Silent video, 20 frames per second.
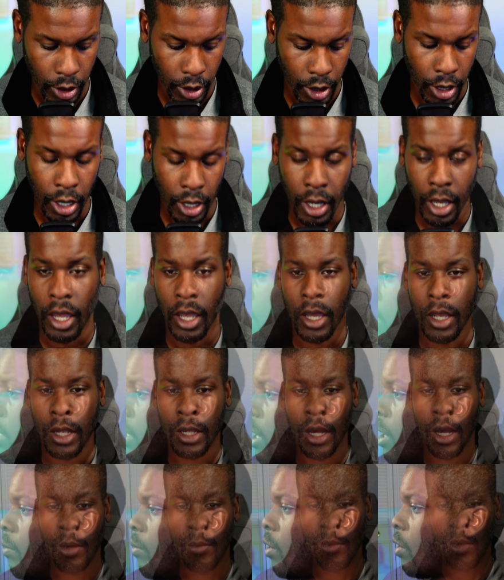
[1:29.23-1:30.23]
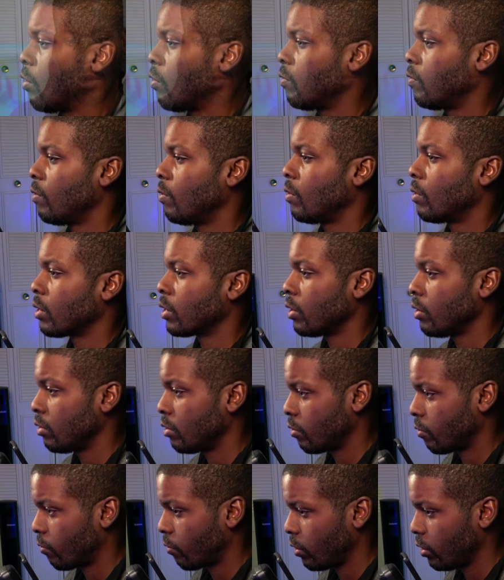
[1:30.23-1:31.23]
And I'm all for using
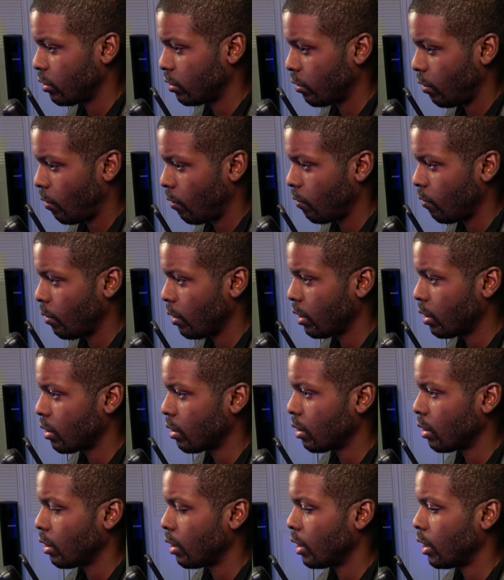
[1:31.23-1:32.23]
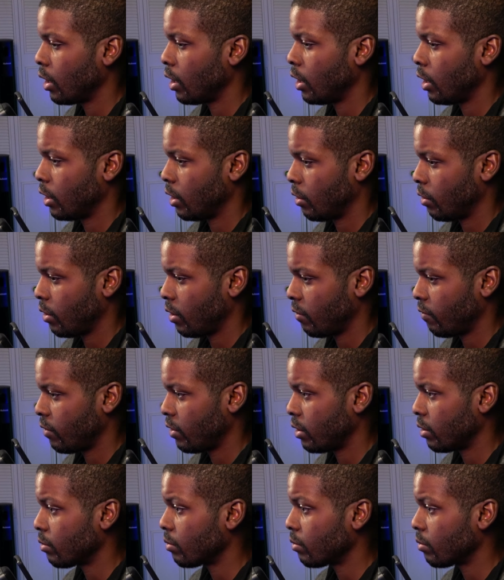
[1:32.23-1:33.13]
free software, if it